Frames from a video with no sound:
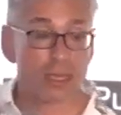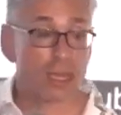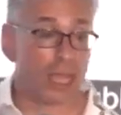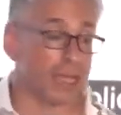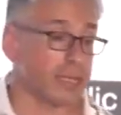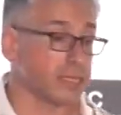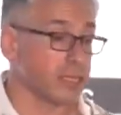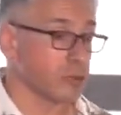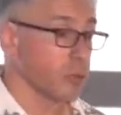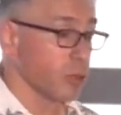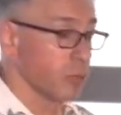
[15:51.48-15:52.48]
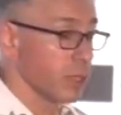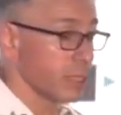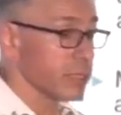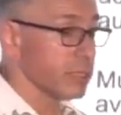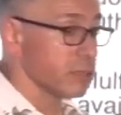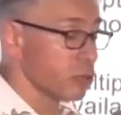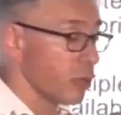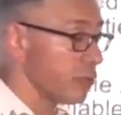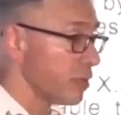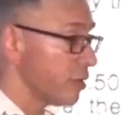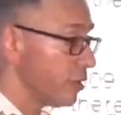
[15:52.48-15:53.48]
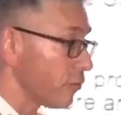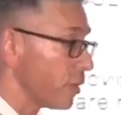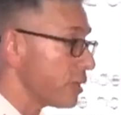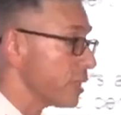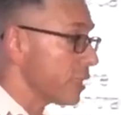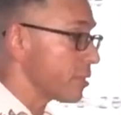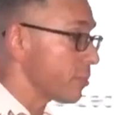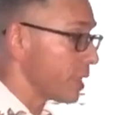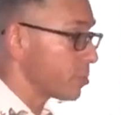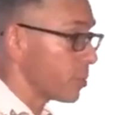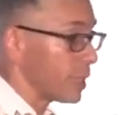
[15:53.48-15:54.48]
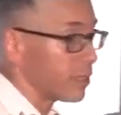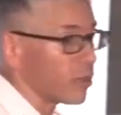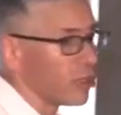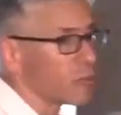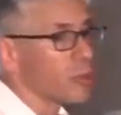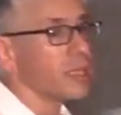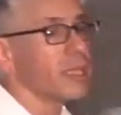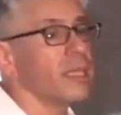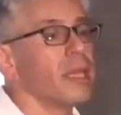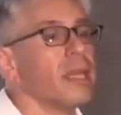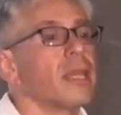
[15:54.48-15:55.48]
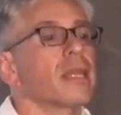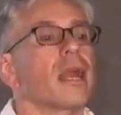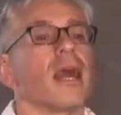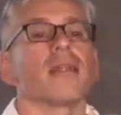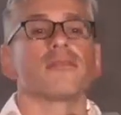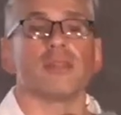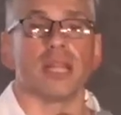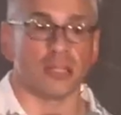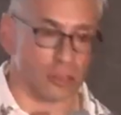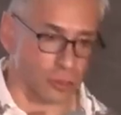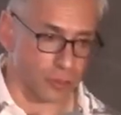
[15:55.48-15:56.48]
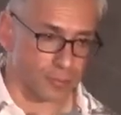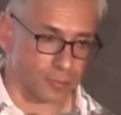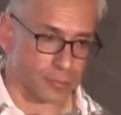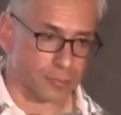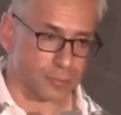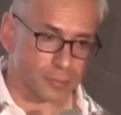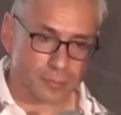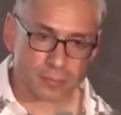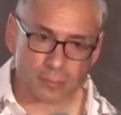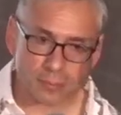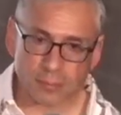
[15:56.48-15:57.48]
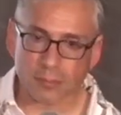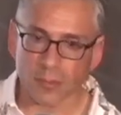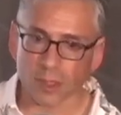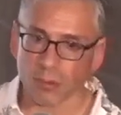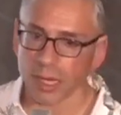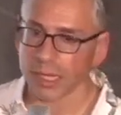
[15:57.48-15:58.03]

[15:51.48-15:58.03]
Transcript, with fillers: And this is where really sort of differentiating this by explaining it's, it's really confidential, right?